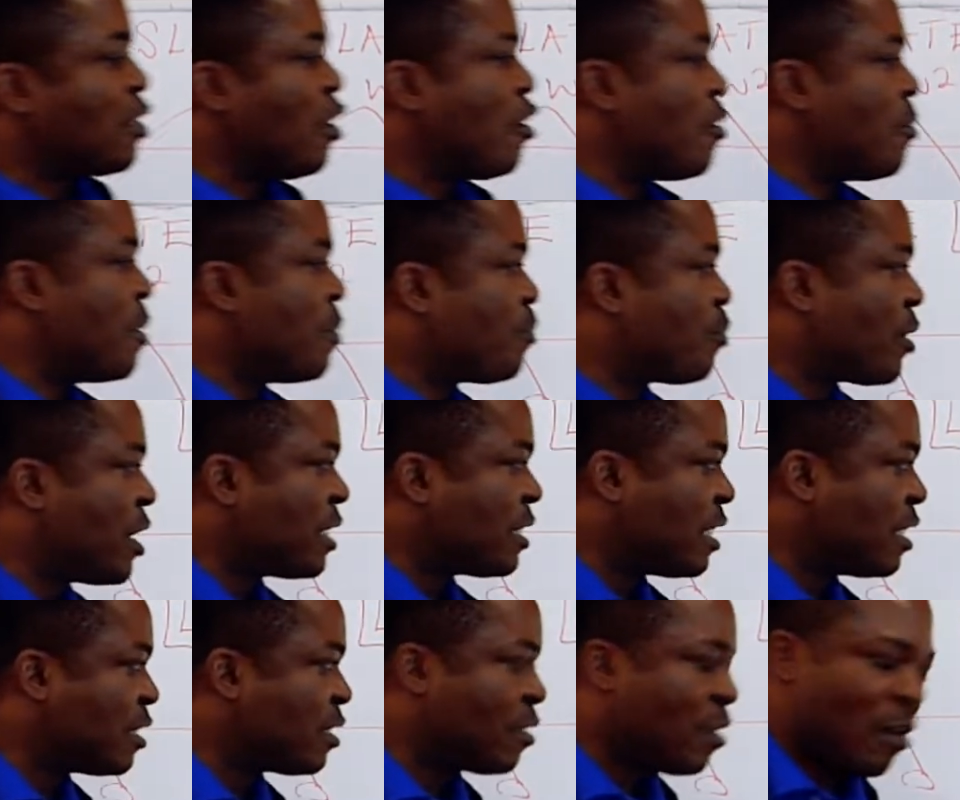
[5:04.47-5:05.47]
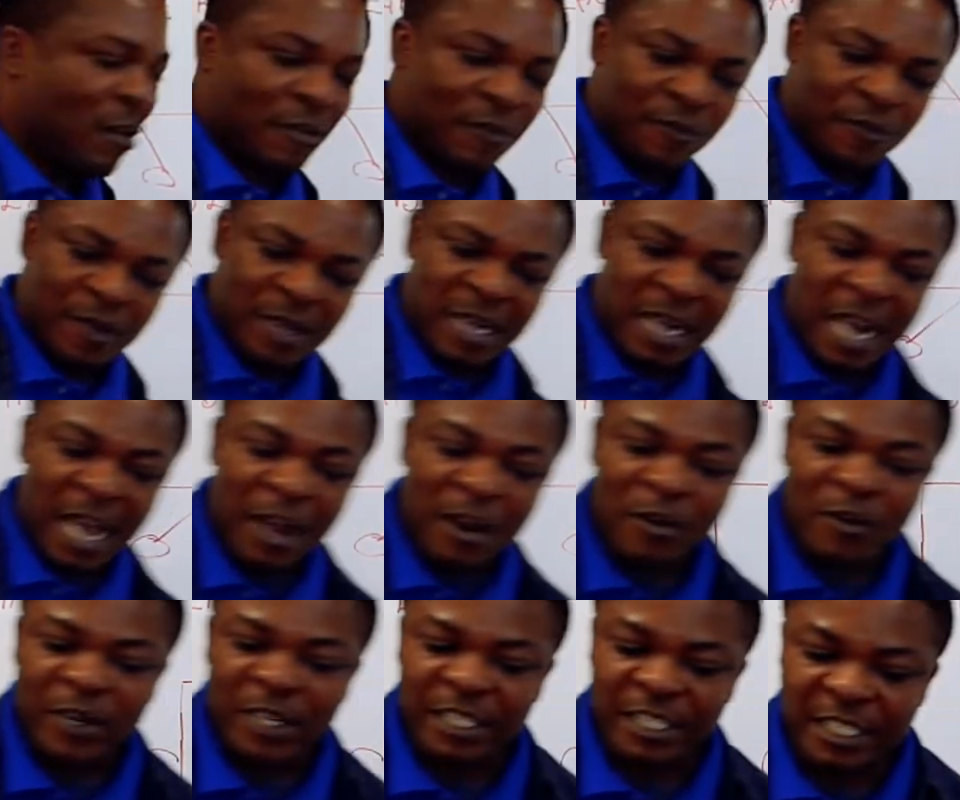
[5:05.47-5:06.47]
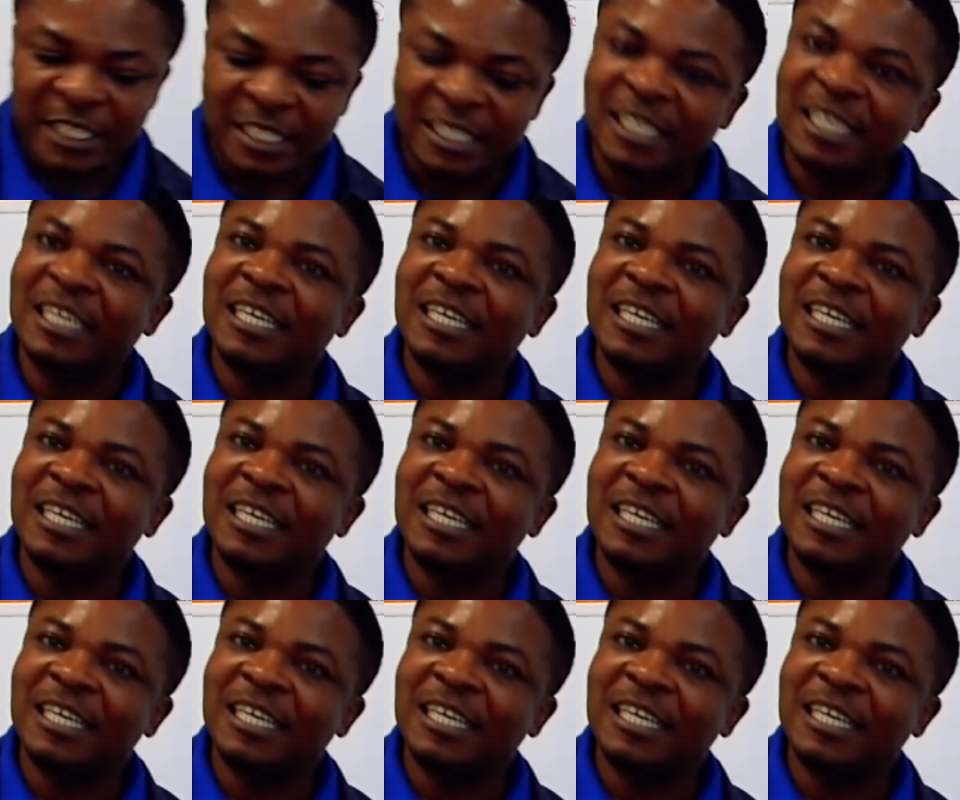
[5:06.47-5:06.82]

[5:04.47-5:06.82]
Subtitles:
going to be presence of a language,